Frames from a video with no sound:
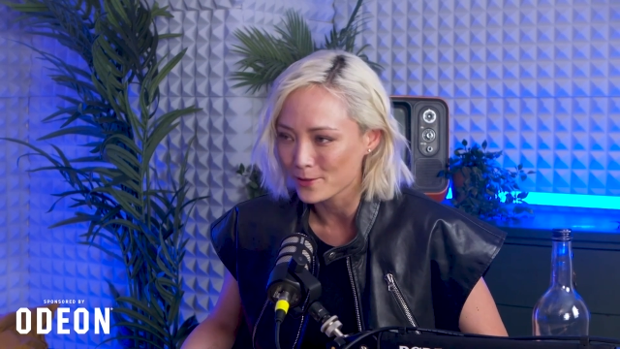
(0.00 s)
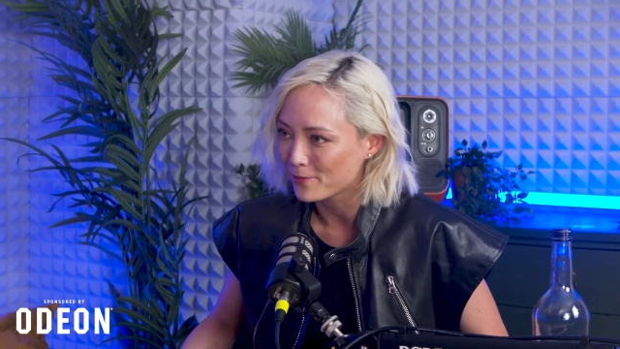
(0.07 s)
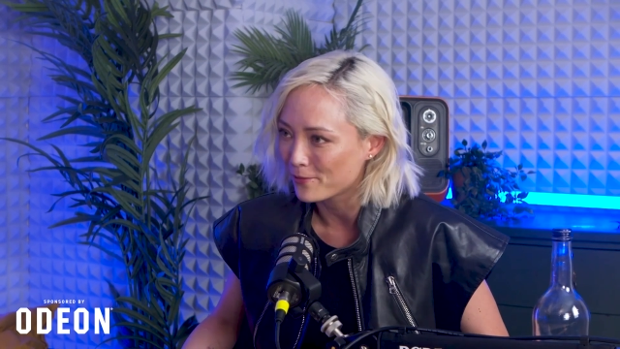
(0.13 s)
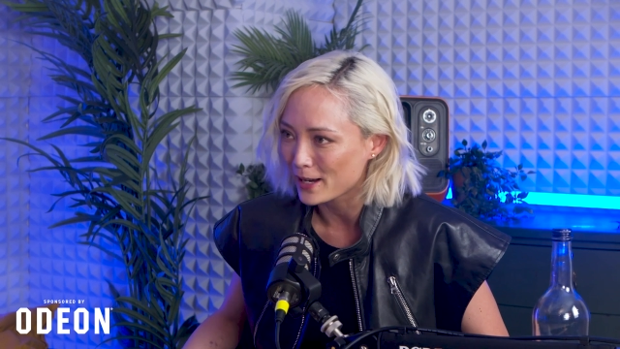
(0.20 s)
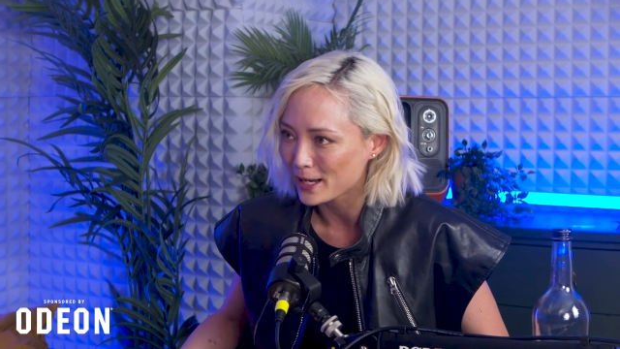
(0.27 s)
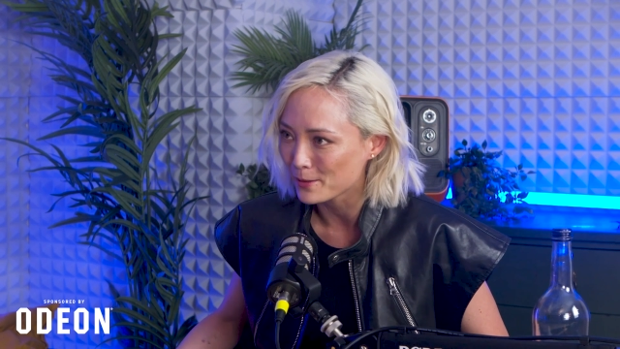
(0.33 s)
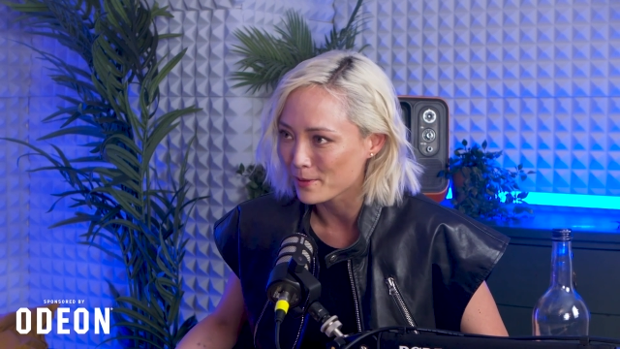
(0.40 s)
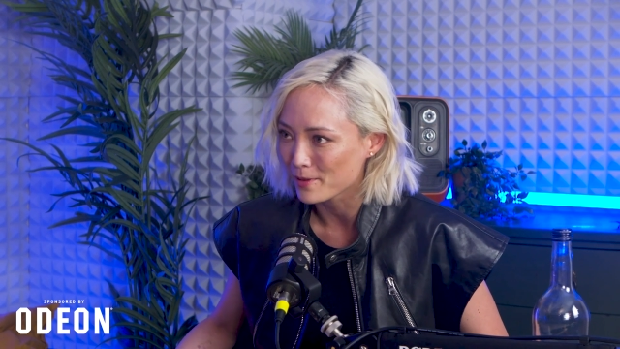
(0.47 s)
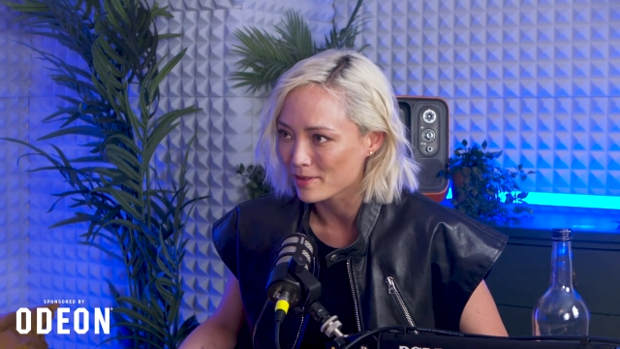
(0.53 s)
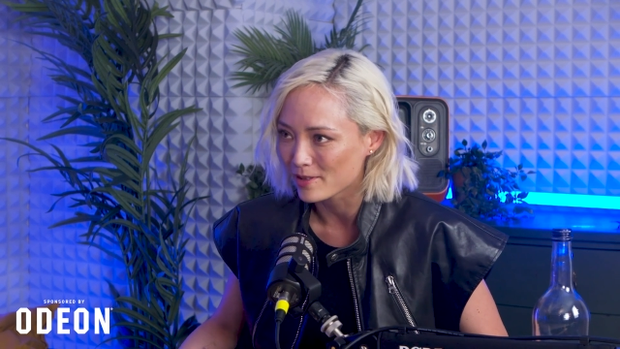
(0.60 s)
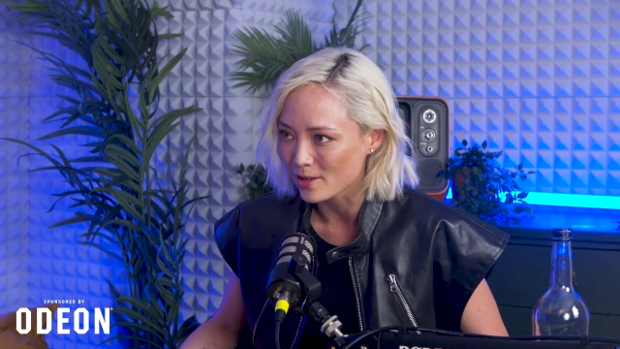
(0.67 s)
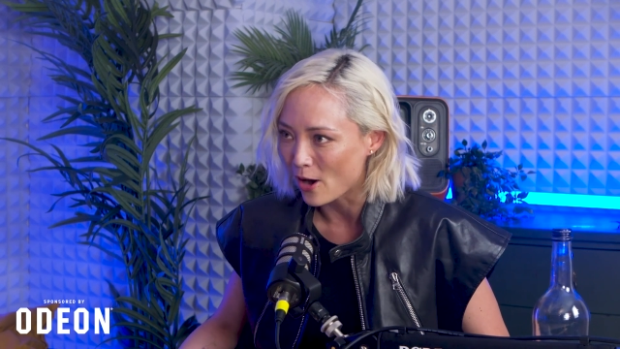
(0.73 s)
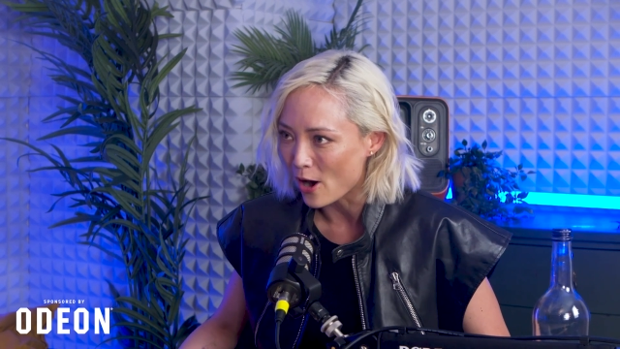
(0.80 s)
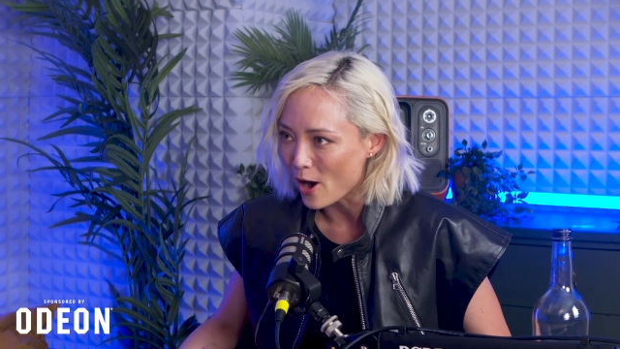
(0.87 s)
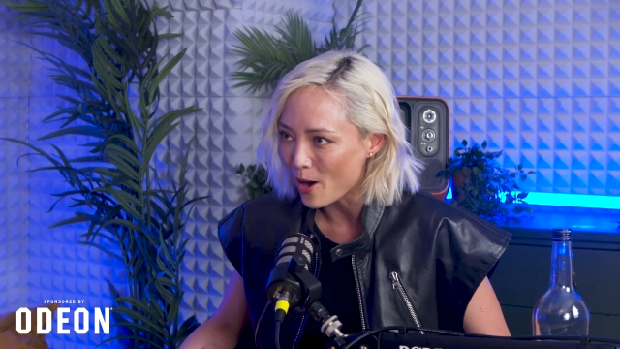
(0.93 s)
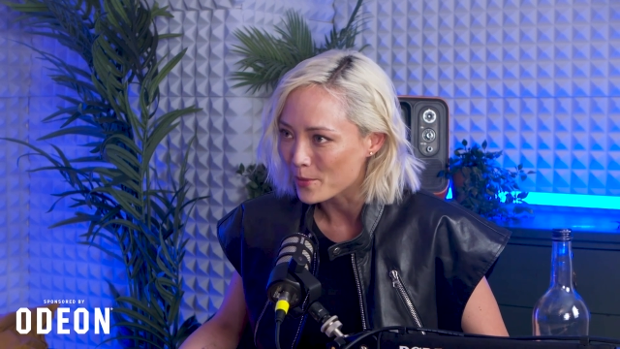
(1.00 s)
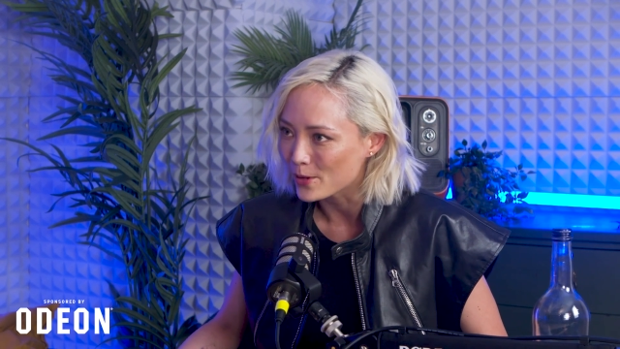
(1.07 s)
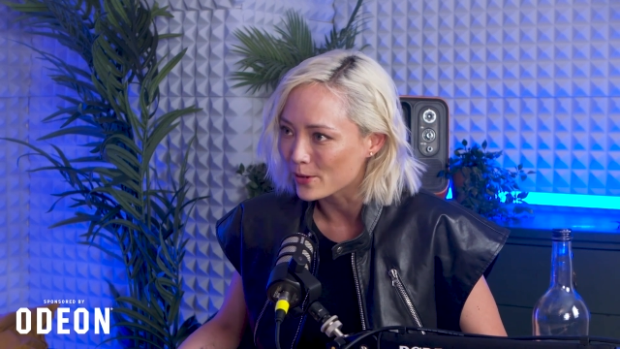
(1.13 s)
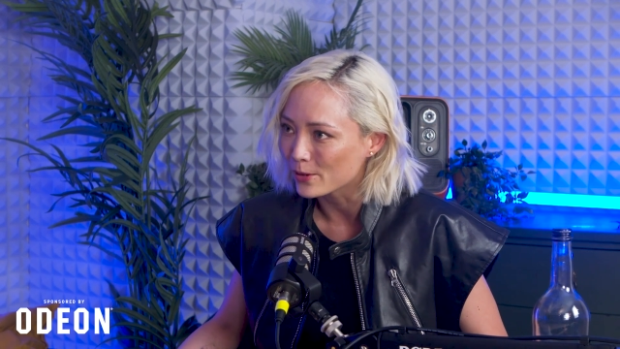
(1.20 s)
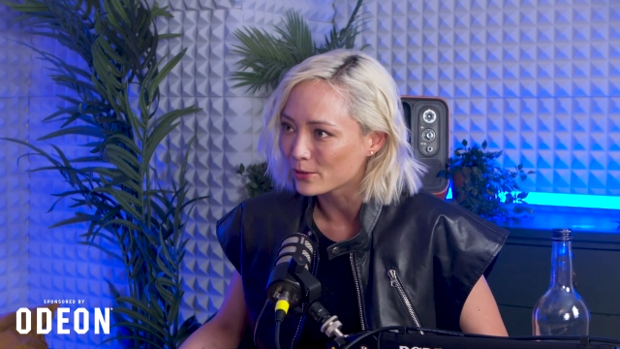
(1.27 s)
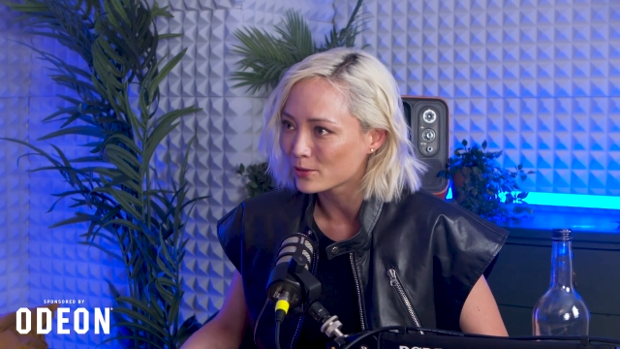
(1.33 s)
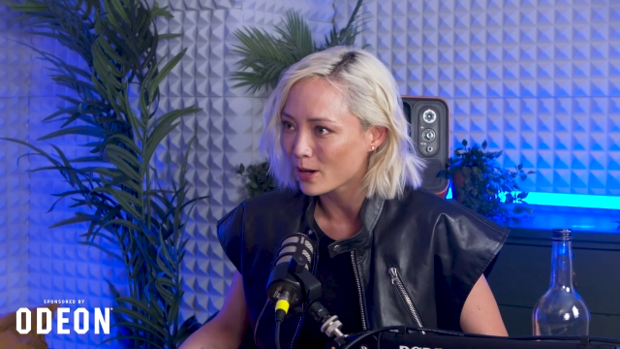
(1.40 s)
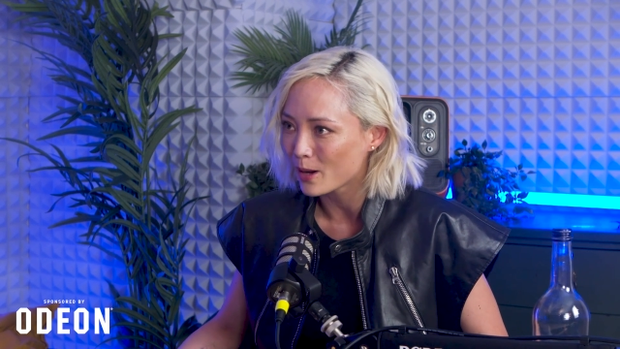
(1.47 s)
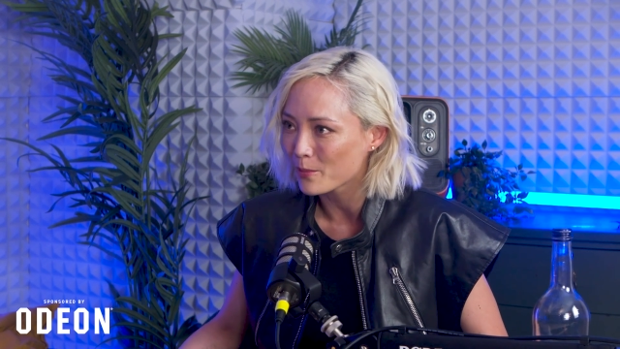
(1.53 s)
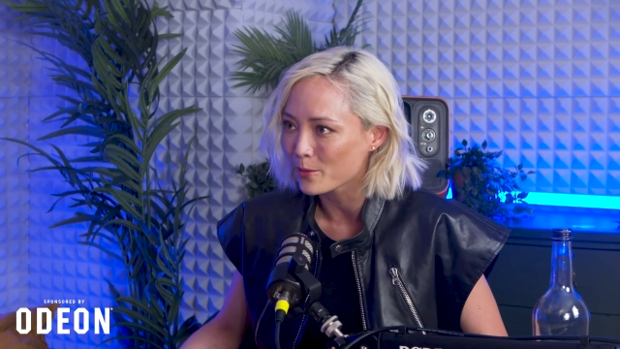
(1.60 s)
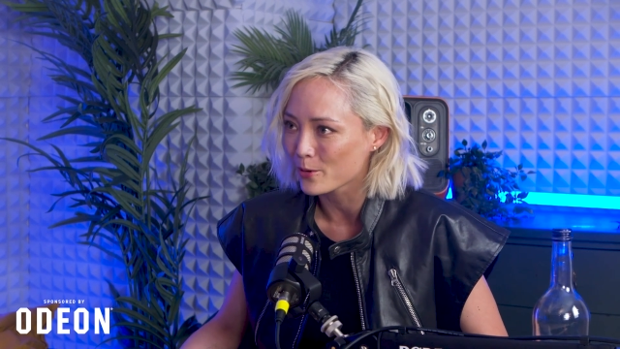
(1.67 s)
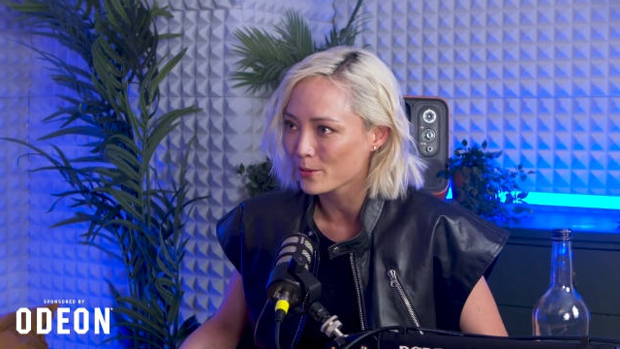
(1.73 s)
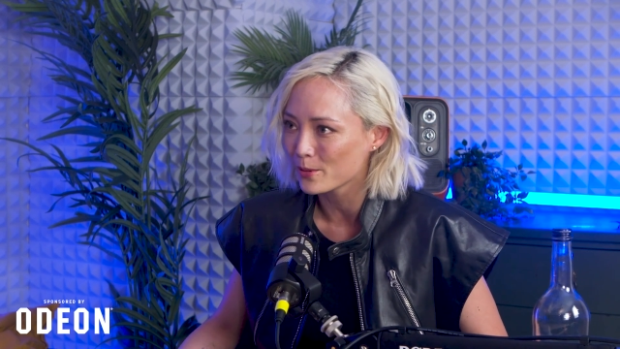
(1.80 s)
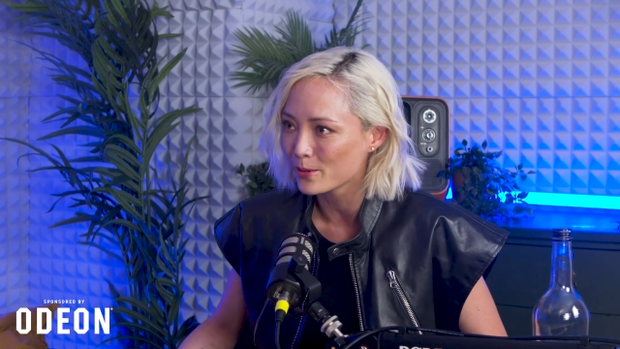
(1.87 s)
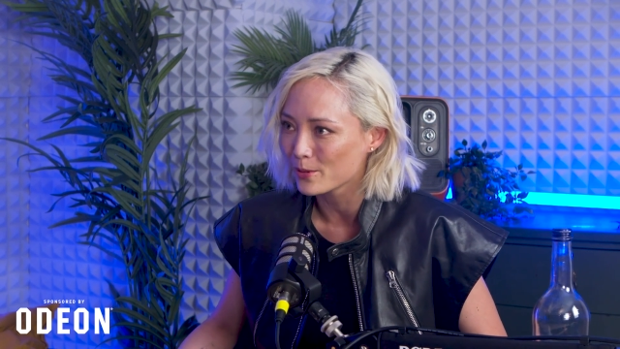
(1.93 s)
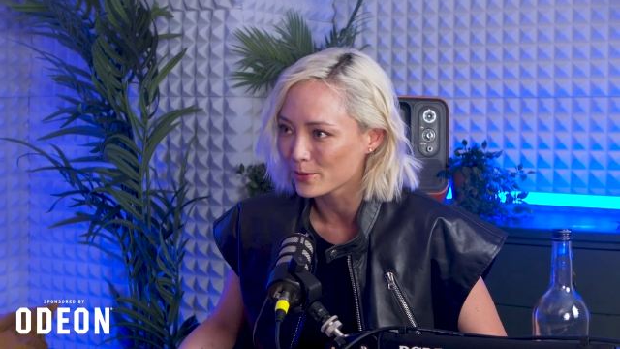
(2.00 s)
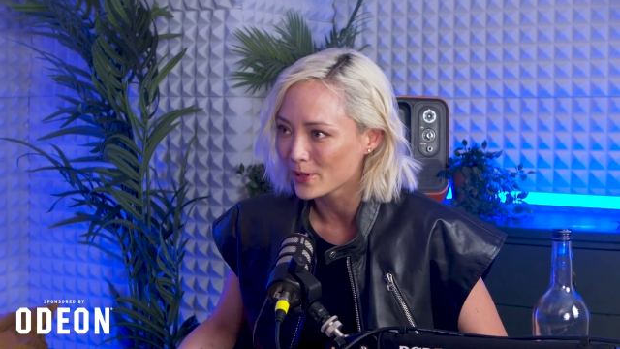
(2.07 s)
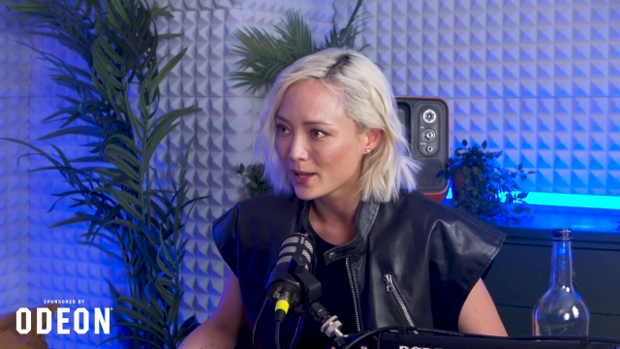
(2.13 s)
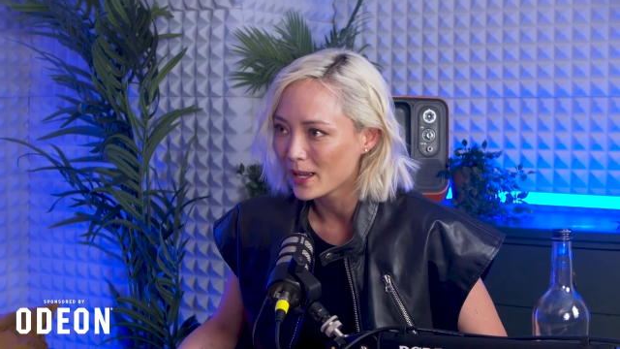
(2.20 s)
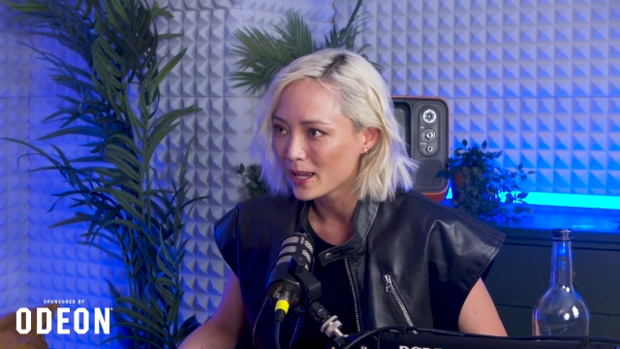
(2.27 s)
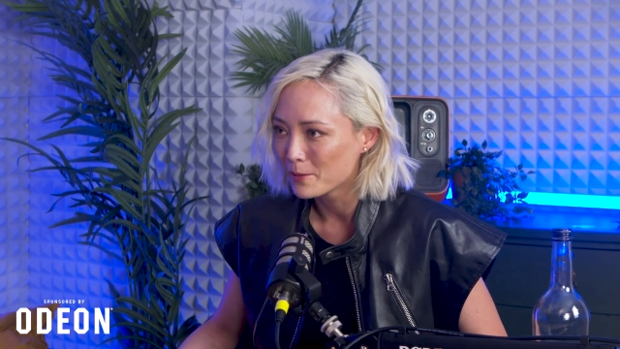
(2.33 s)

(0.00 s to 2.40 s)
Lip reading: to fight with Tom, you know, Tom Cruise.